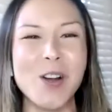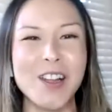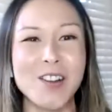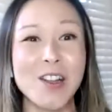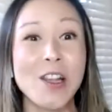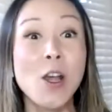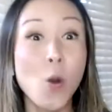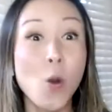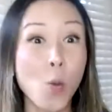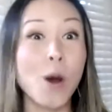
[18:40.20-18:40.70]
know, right.
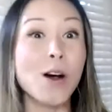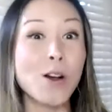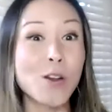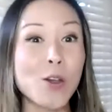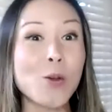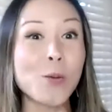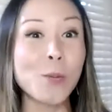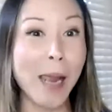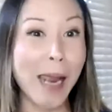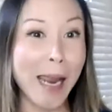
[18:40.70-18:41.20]
is will
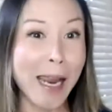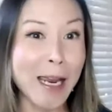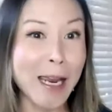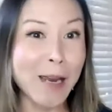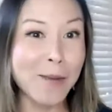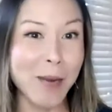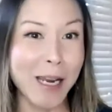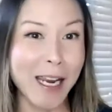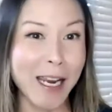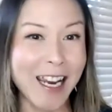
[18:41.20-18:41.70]
you
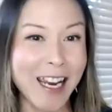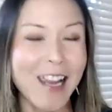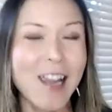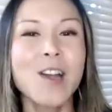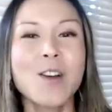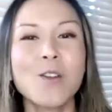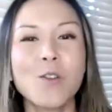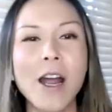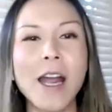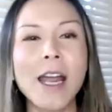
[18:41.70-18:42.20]
pay me?
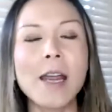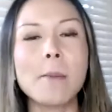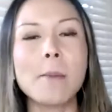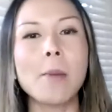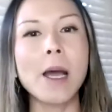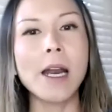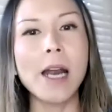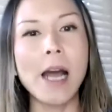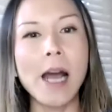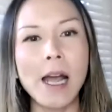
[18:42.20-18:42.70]
Right.
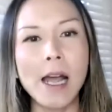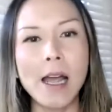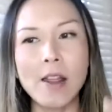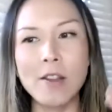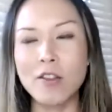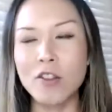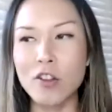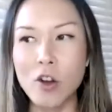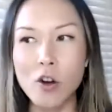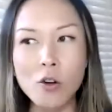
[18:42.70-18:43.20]
right. But uh,
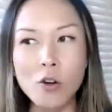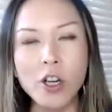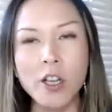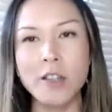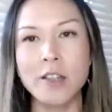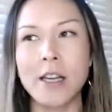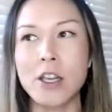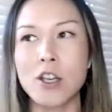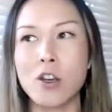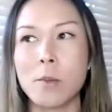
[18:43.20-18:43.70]
it's so
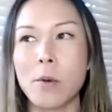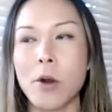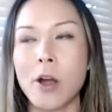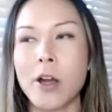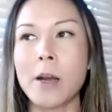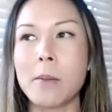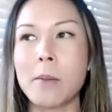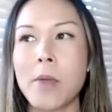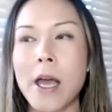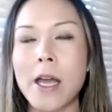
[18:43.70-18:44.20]
good that you
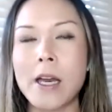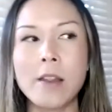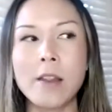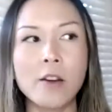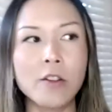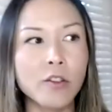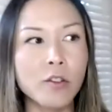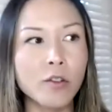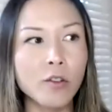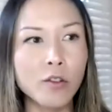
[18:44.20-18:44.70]
brought up that
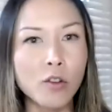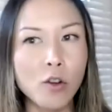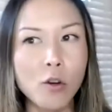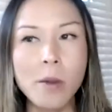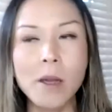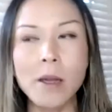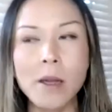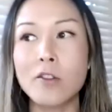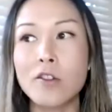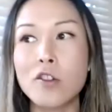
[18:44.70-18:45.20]
there's so
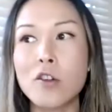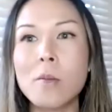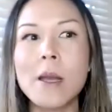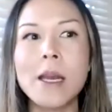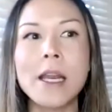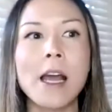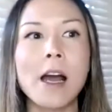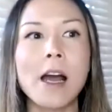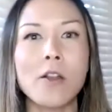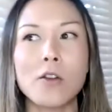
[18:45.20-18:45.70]
much, so
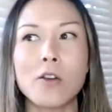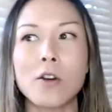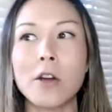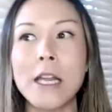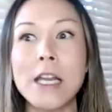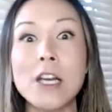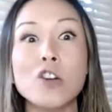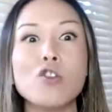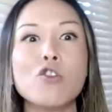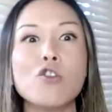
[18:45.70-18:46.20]
many other
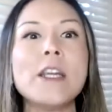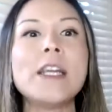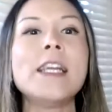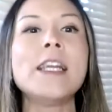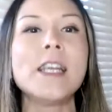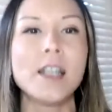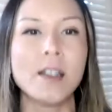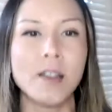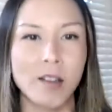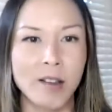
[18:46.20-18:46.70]

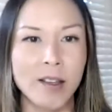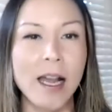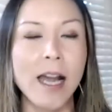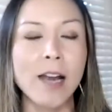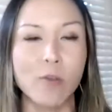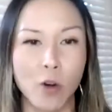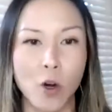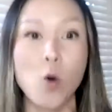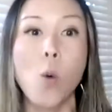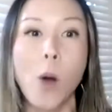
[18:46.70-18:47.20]
ingredients I
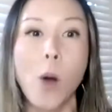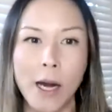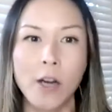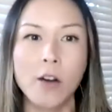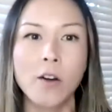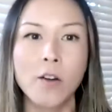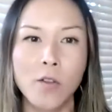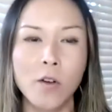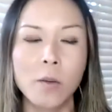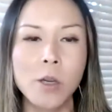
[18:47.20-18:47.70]

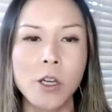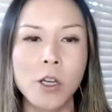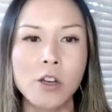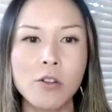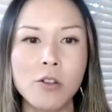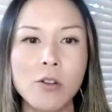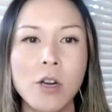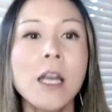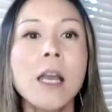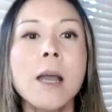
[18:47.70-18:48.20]
require from
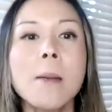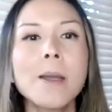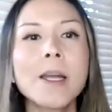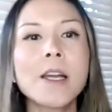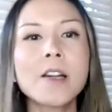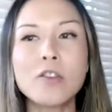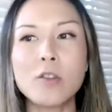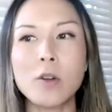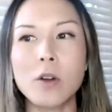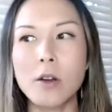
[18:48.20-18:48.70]
you
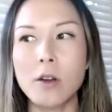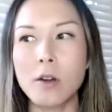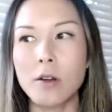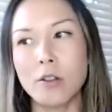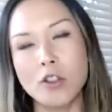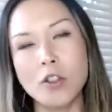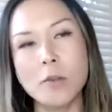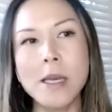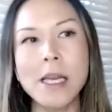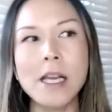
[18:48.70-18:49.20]
because uh,
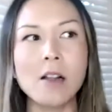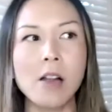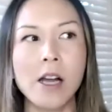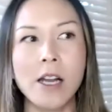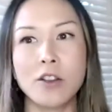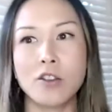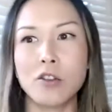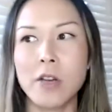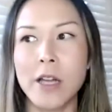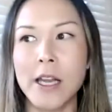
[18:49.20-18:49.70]
to me, clients
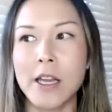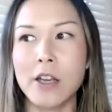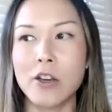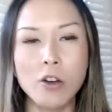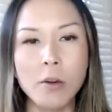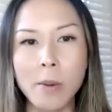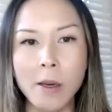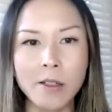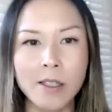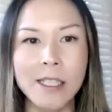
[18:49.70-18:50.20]
clients are like,
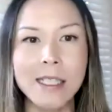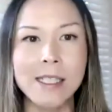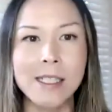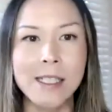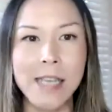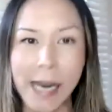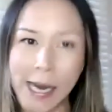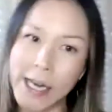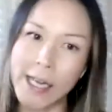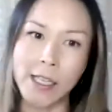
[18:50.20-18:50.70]
you're about to
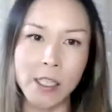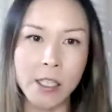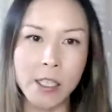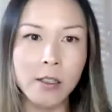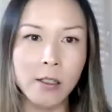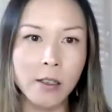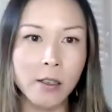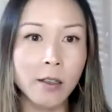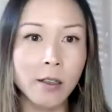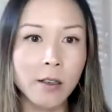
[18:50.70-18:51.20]

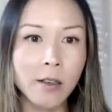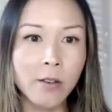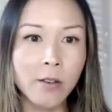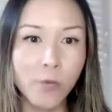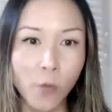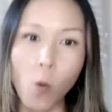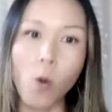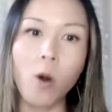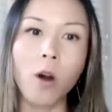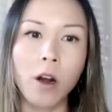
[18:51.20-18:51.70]
date
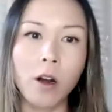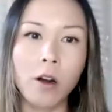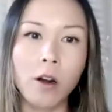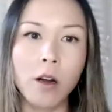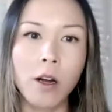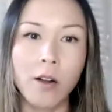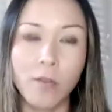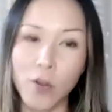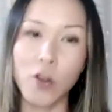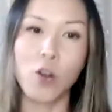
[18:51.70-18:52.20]
for
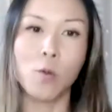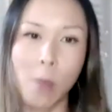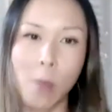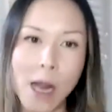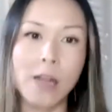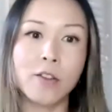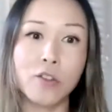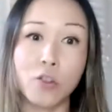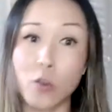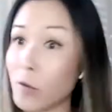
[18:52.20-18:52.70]
a few
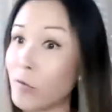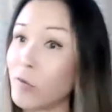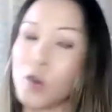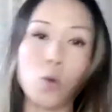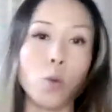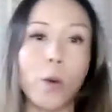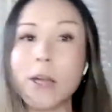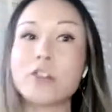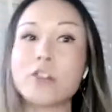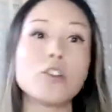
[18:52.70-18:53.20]
months for a or a
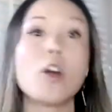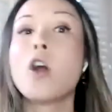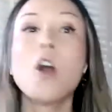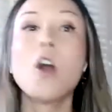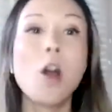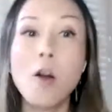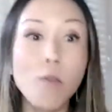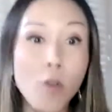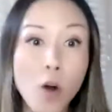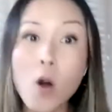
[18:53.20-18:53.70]
few weeks or
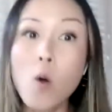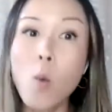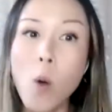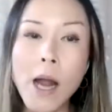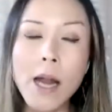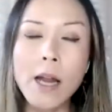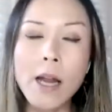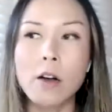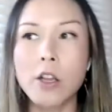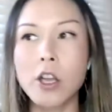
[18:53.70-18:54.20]
for a
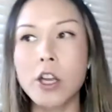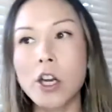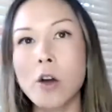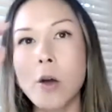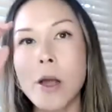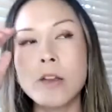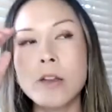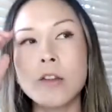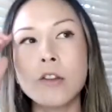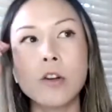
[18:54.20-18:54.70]
while, mm-hmm. you
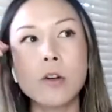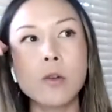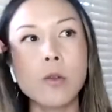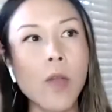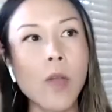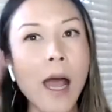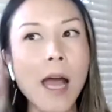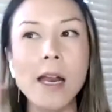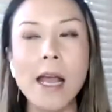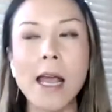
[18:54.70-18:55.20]
know? And so
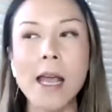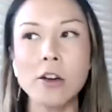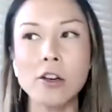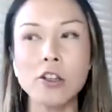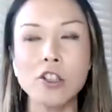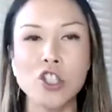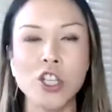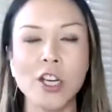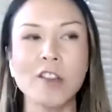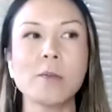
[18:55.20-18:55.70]
that
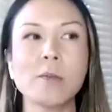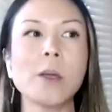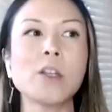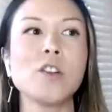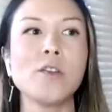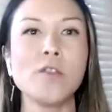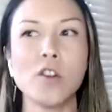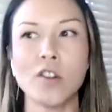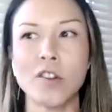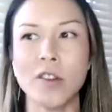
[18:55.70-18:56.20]
energy,
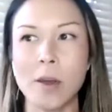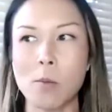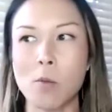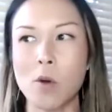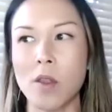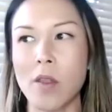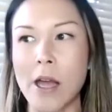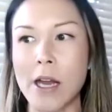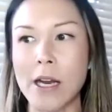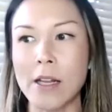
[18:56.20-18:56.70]
especially if you're
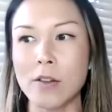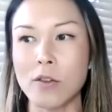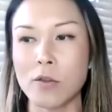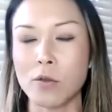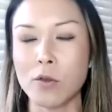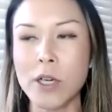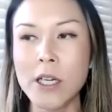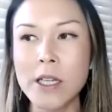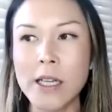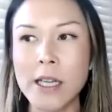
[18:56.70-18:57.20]
someone that is
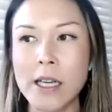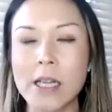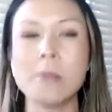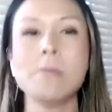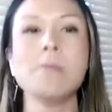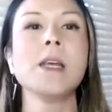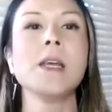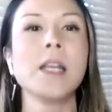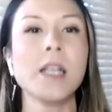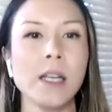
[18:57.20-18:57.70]
really
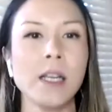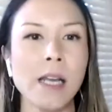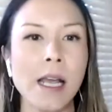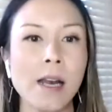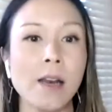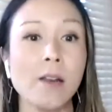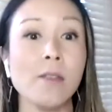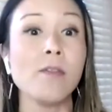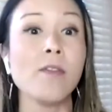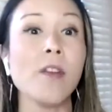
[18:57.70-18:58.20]
committed
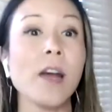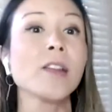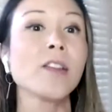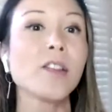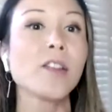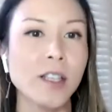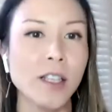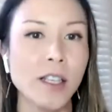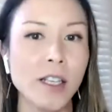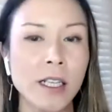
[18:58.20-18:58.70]
and
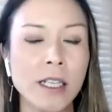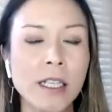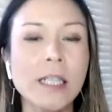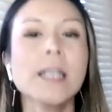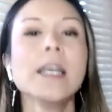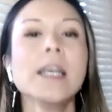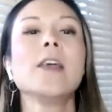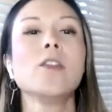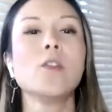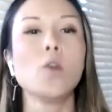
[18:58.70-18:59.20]
invested
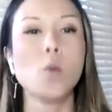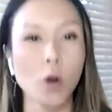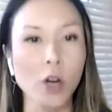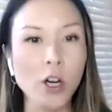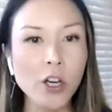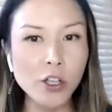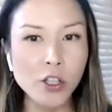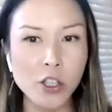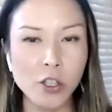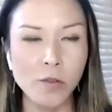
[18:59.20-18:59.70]
in the
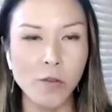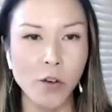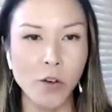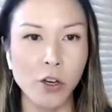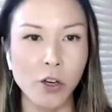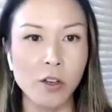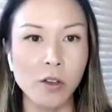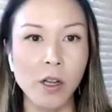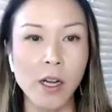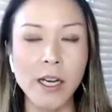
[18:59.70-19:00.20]
work you do for
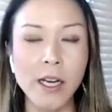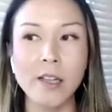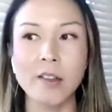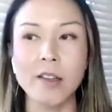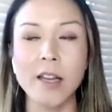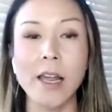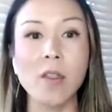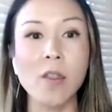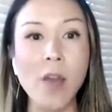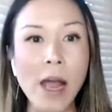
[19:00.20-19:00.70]
your
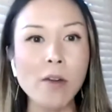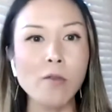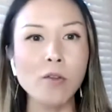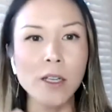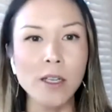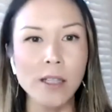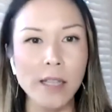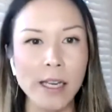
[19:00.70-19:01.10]
clients, like that